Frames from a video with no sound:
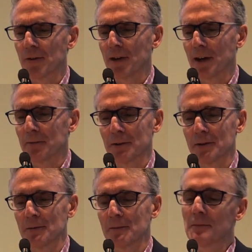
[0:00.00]
And I haven't
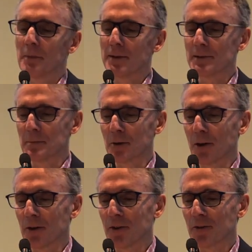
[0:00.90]
managed to put it
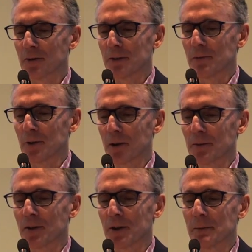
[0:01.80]
on the screen for you, I'm sorry.